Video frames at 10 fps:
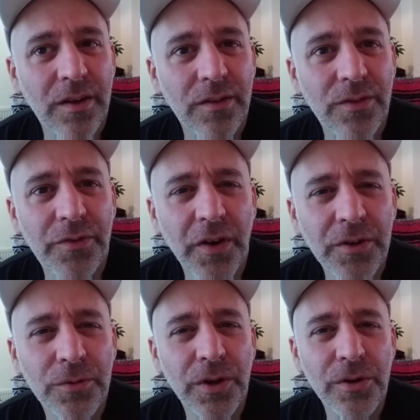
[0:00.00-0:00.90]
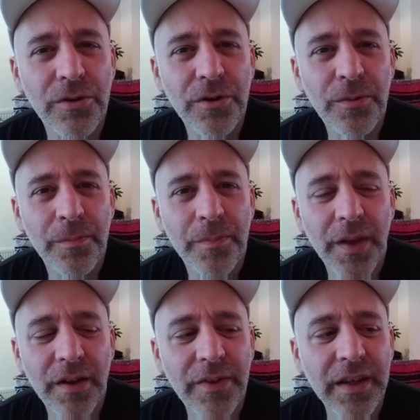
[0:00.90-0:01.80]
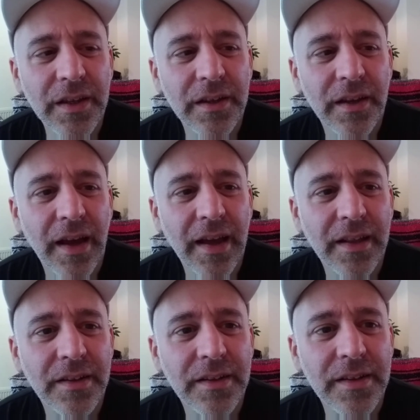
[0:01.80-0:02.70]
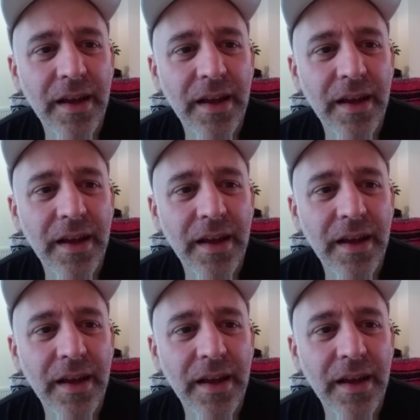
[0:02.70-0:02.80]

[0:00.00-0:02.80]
Vinyl Guru, I think, and